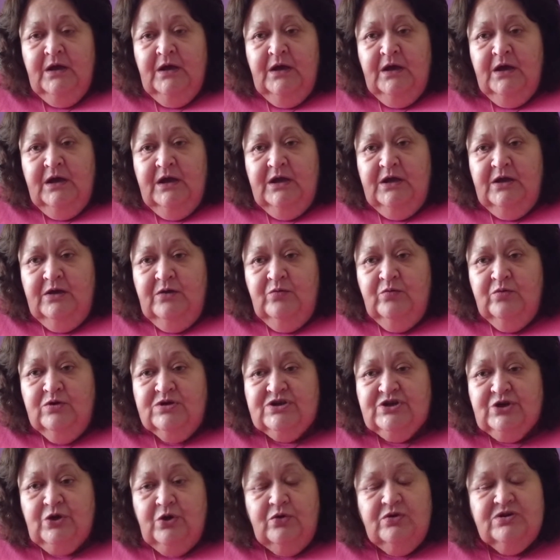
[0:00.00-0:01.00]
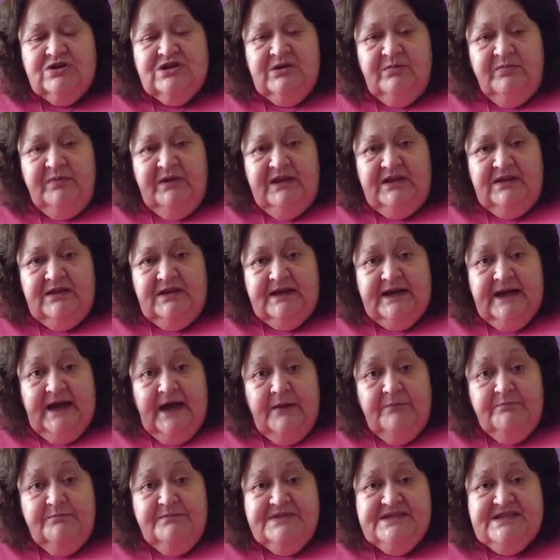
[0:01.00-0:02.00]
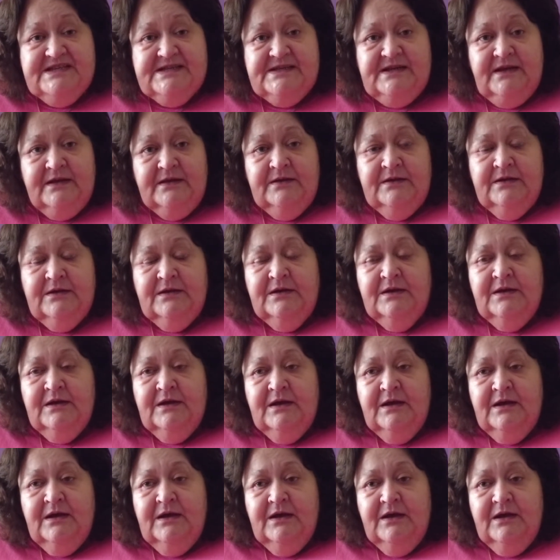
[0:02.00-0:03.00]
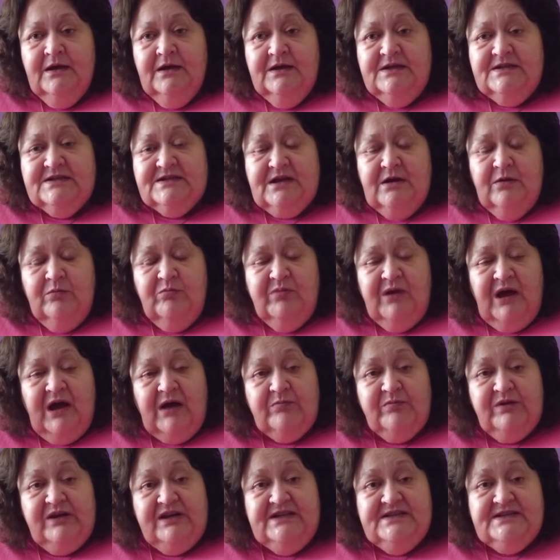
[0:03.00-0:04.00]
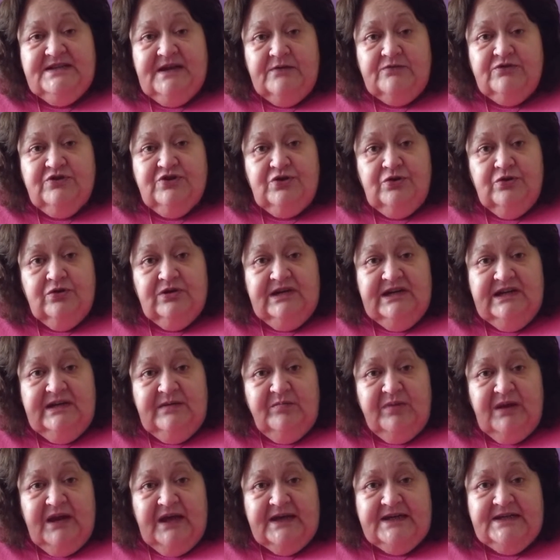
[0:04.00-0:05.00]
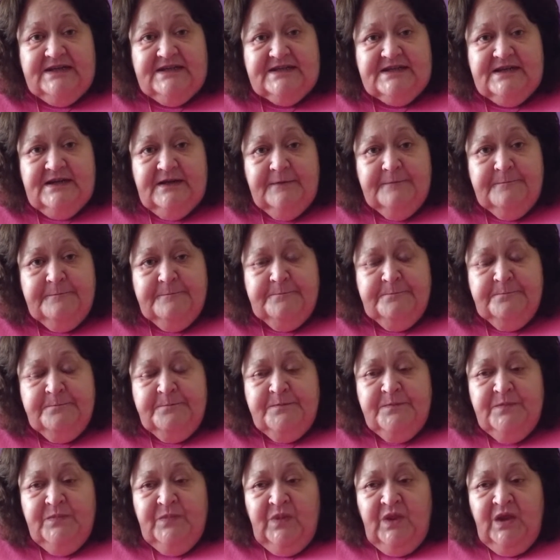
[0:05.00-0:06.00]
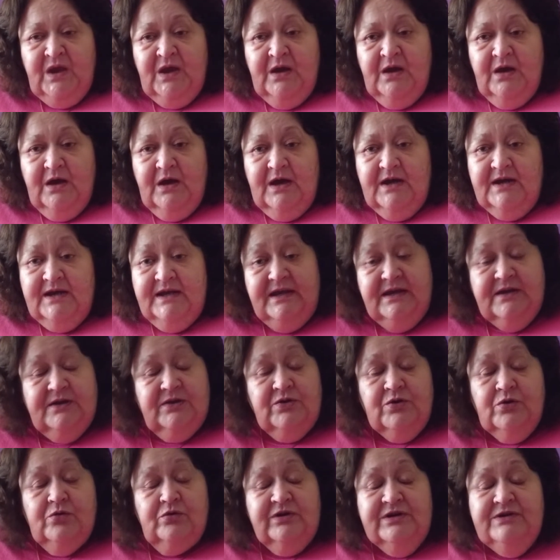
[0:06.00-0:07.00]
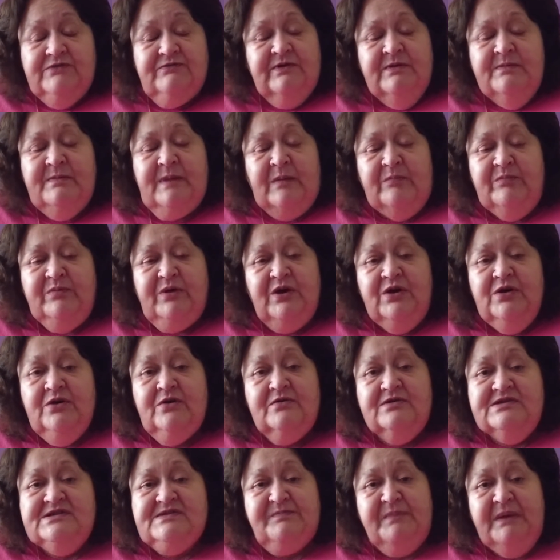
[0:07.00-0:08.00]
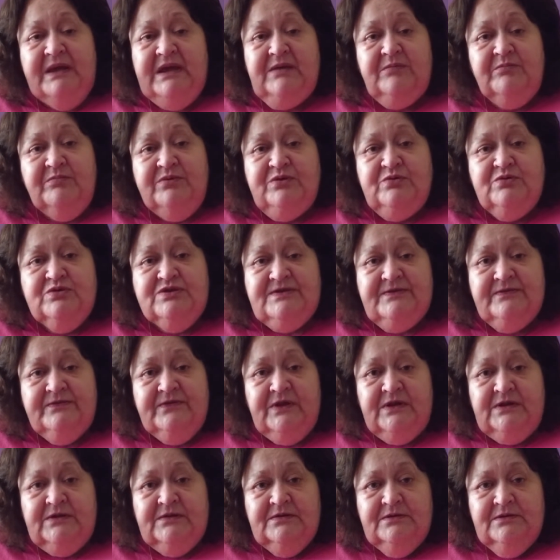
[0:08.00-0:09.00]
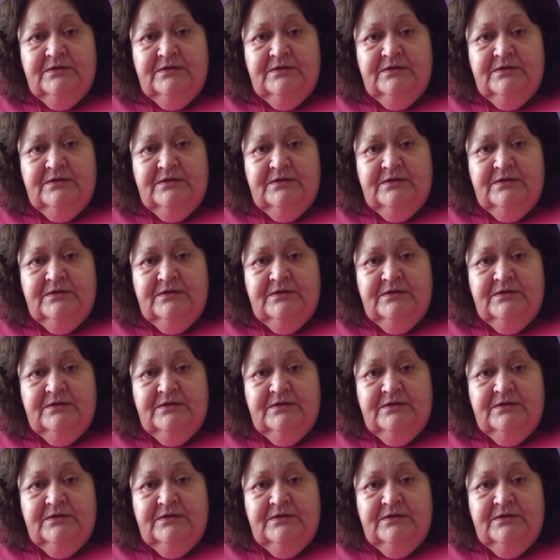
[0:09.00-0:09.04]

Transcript: He was caught up in the camps. He's come back, but he's now totally blind. And he can only remember her as being beautiful.